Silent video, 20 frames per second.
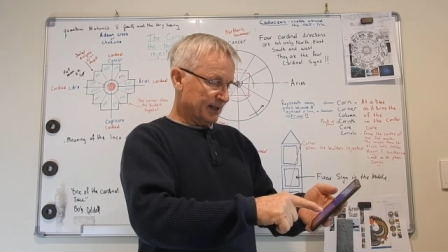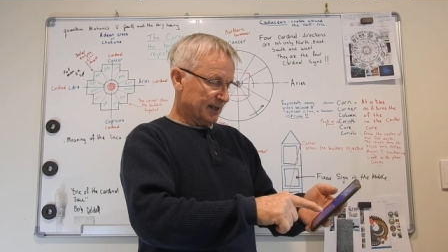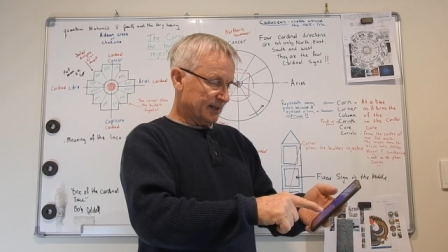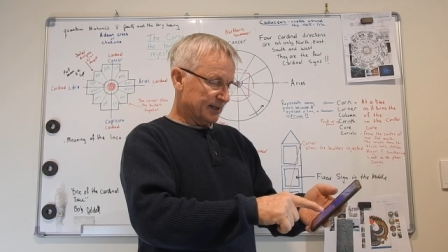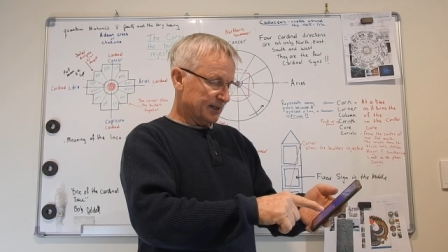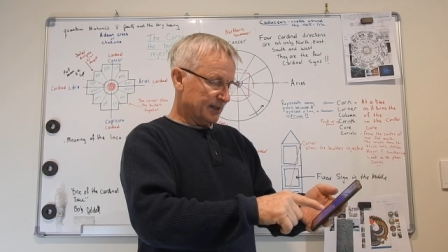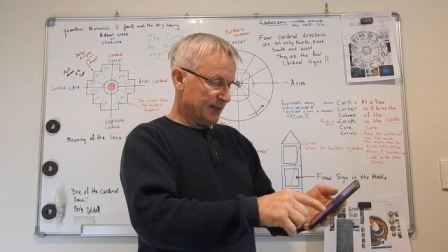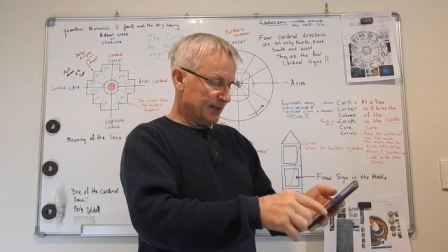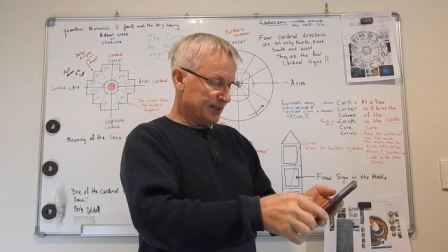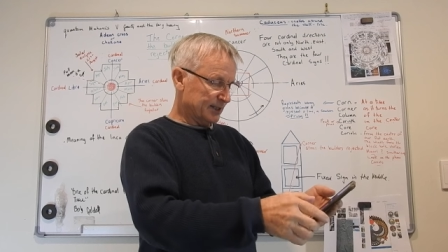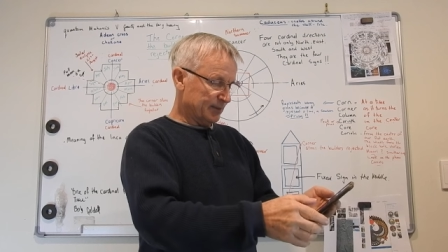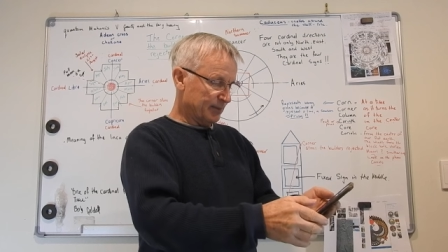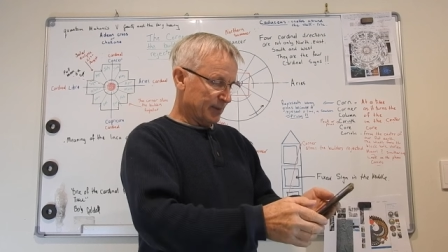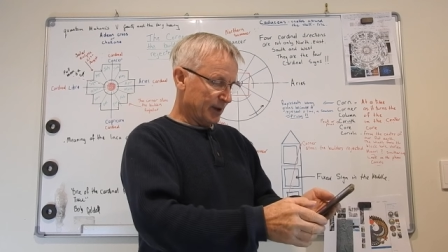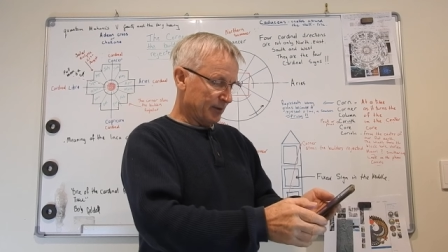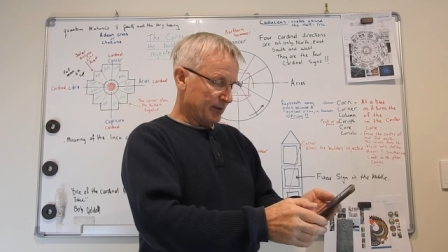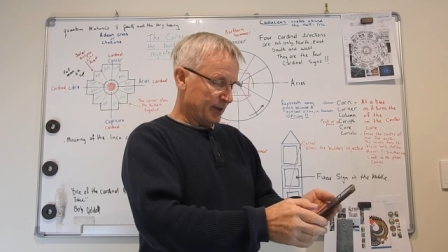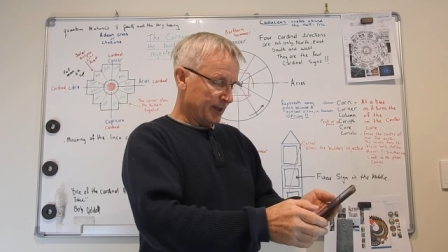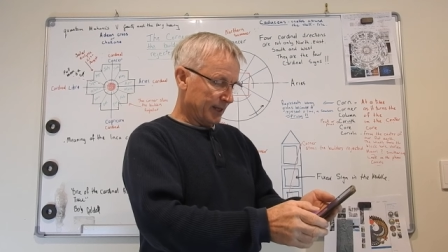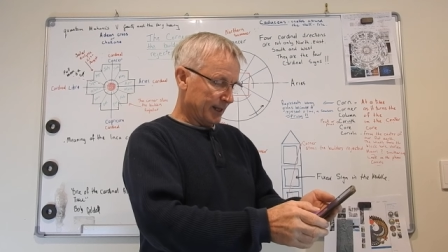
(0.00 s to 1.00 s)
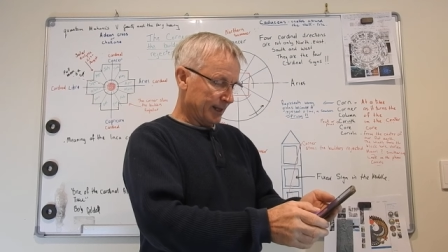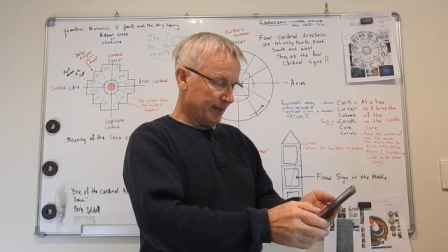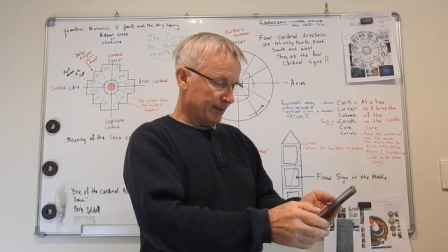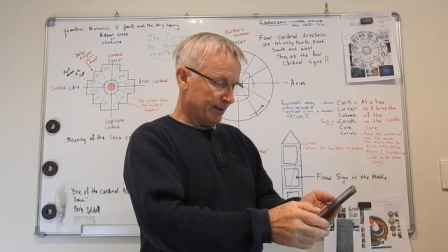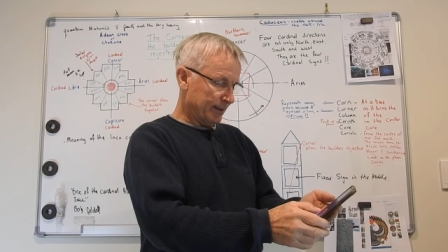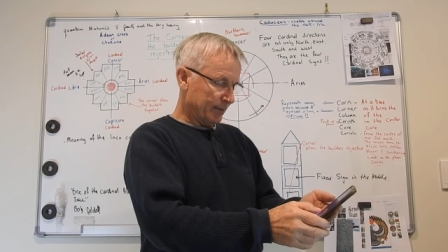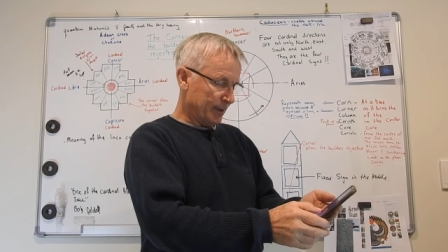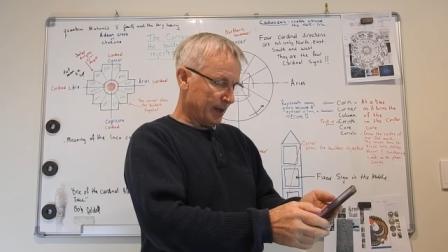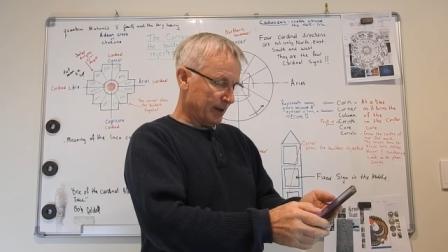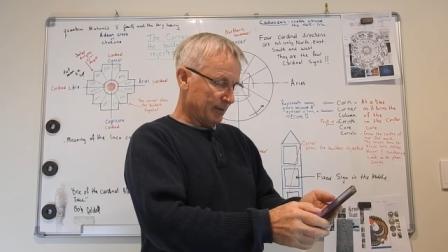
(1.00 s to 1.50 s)
So that's the Maori there,
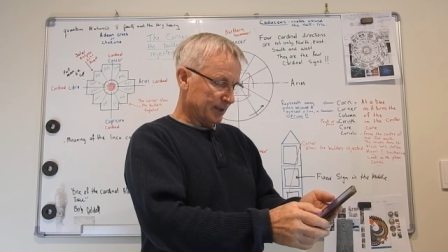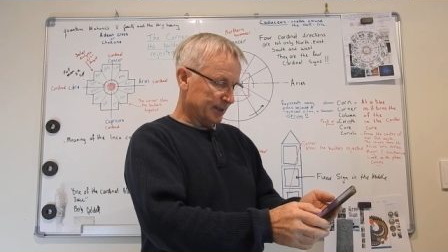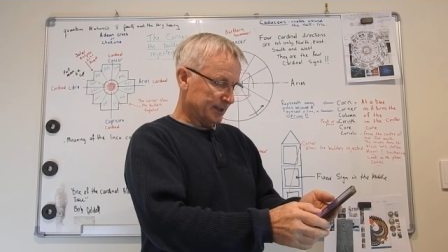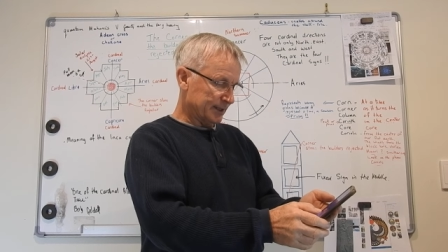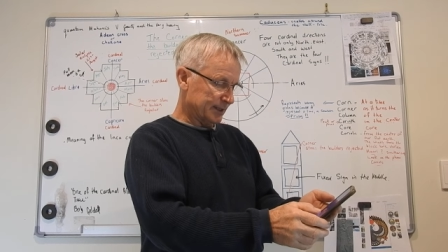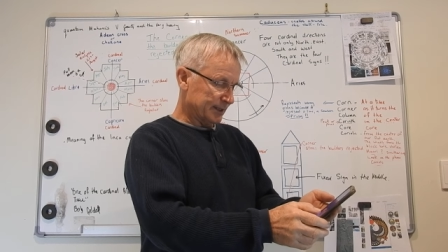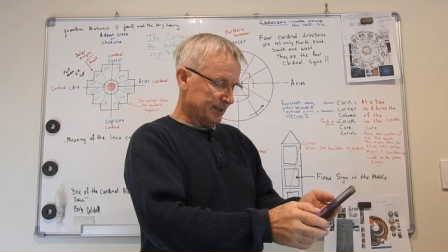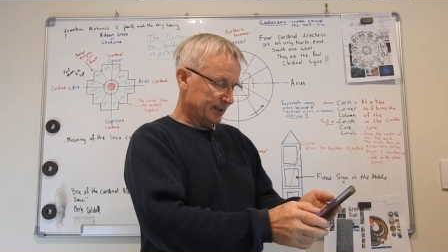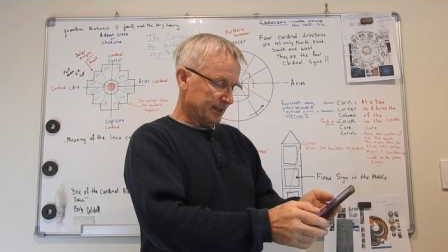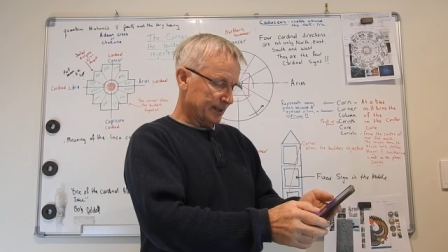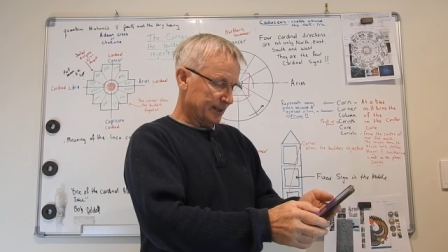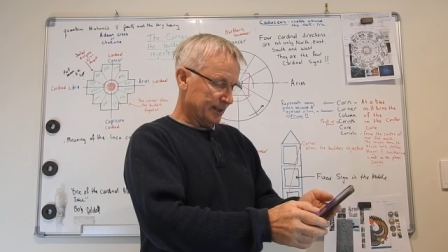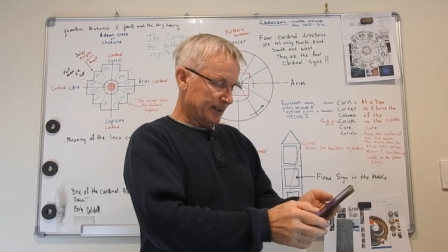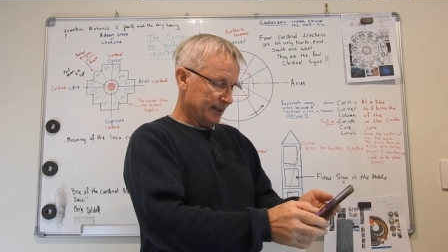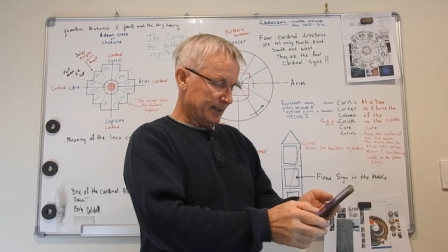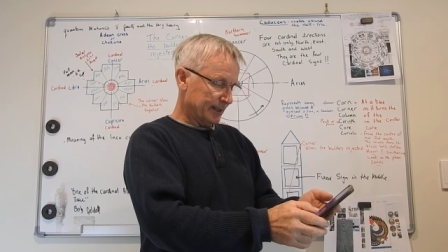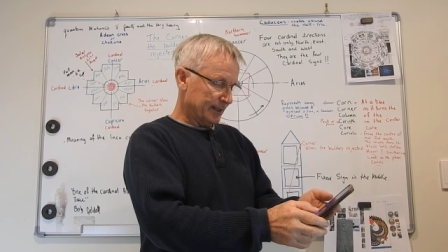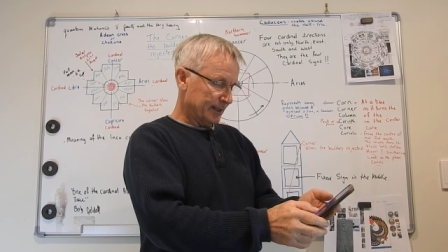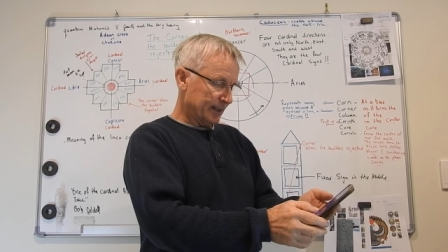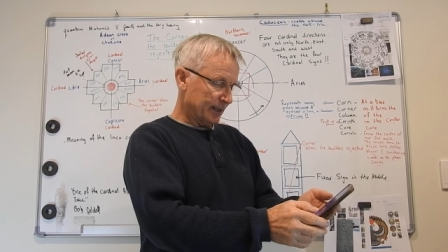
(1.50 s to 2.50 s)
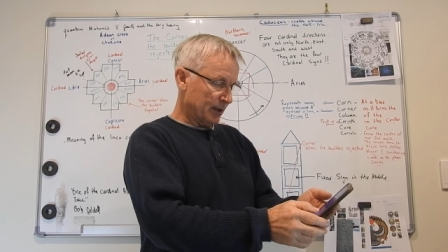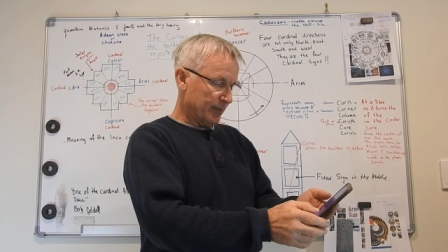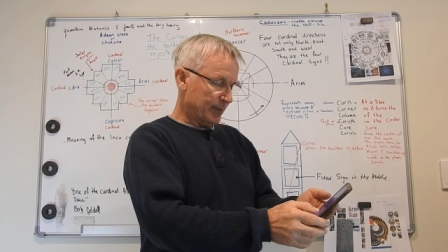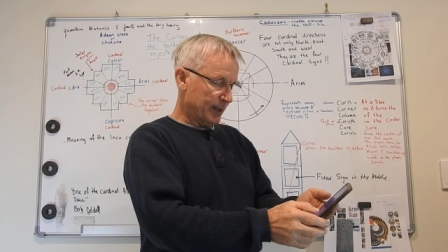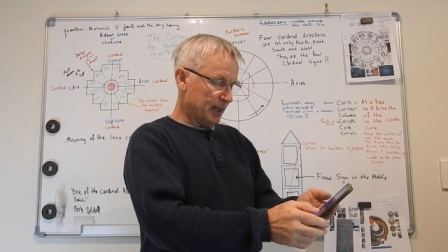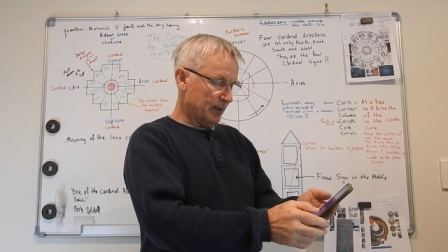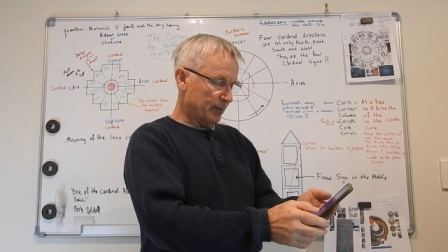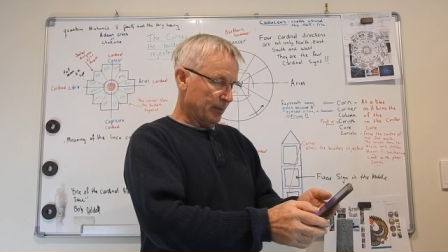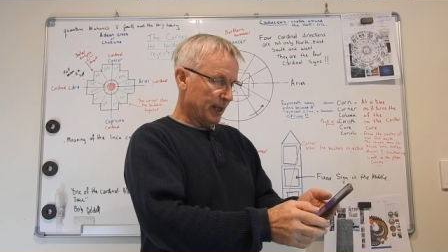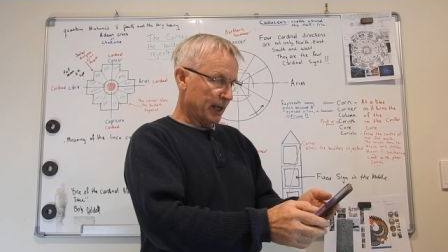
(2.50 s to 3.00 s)
the Maoris. They know
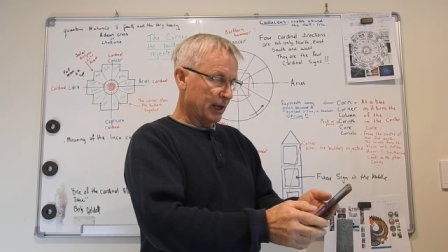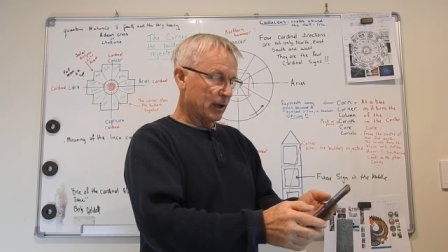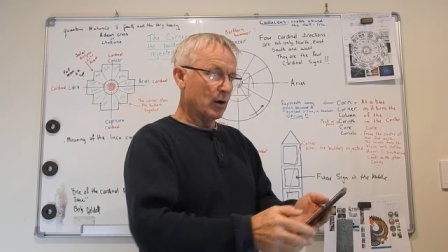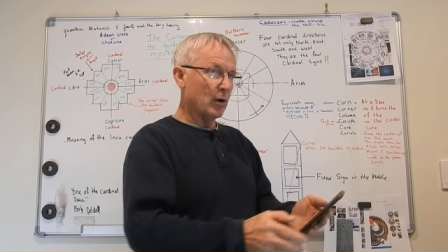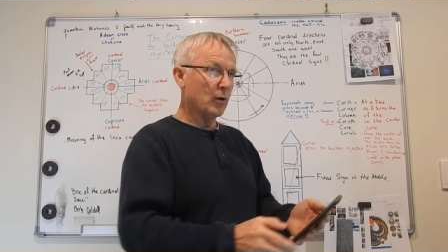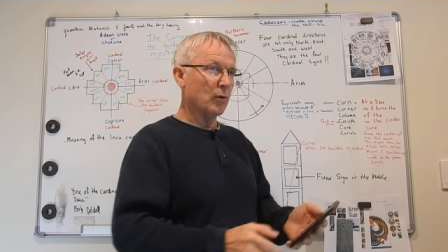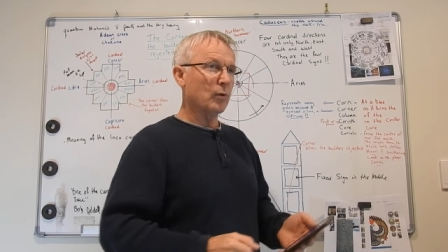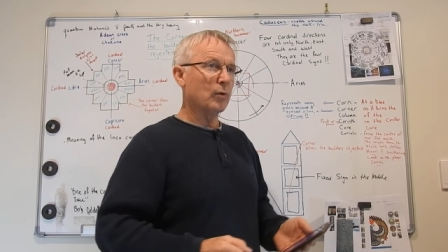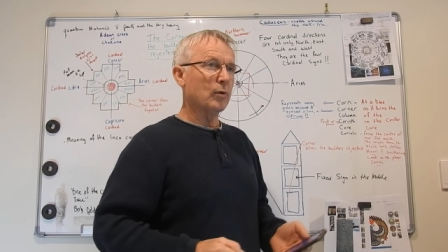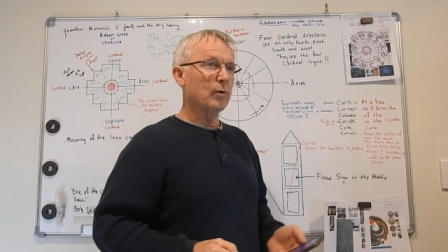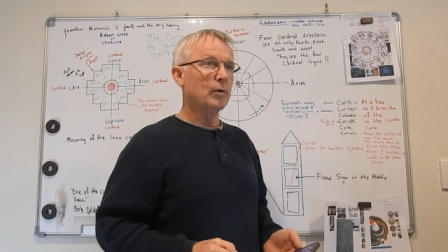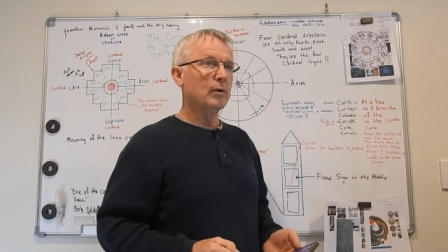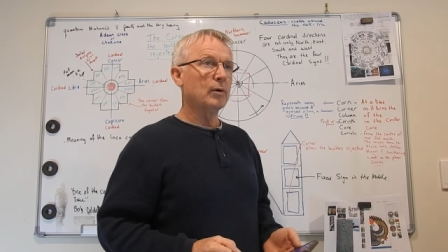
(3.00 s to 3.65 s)
about the black hole.